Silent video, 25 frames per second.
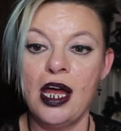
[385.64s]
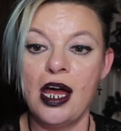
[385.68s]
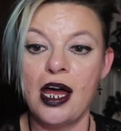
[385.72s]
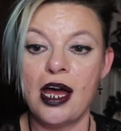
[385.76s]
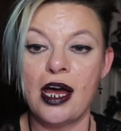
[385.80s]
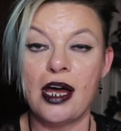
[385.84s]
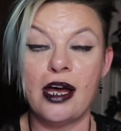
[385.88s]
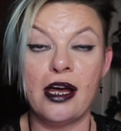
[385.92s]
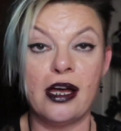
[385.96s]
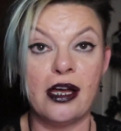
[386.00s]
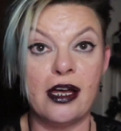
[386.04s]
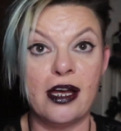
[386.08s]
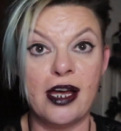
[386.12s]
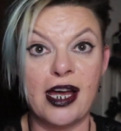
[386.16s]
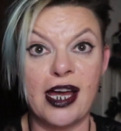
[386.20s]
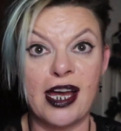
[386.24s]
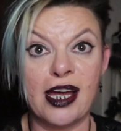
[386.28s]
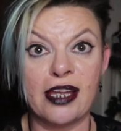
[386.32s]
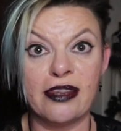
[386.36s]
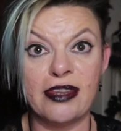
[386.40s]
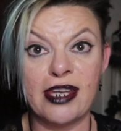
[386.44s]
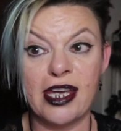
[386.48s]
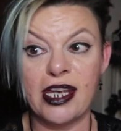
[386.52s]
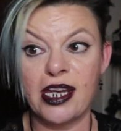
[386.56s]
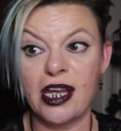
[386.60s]

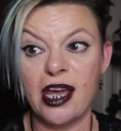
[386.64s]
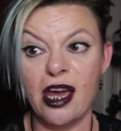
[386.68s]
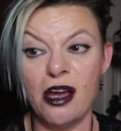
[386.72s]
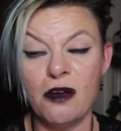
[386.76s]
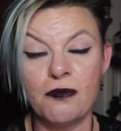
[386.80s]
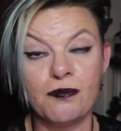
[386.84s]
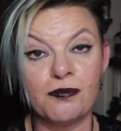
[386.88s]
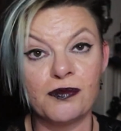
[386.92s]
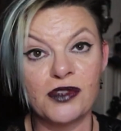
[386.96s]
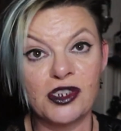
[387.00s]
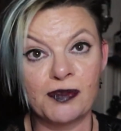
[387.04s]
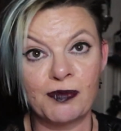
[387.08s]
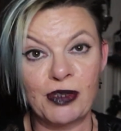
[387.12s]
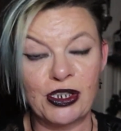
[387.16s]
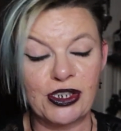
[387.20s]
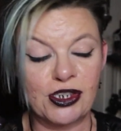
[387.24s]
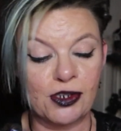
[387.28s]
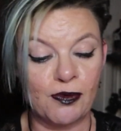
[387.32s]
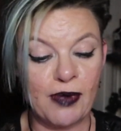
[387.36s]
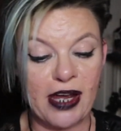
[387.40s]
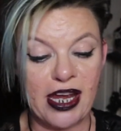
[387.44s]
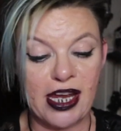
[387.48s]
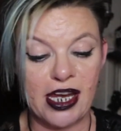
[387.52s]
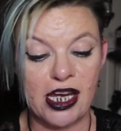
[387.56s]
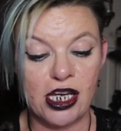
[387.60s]
And there you go,
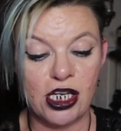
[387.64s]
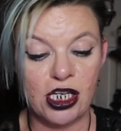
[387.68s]
spritz away.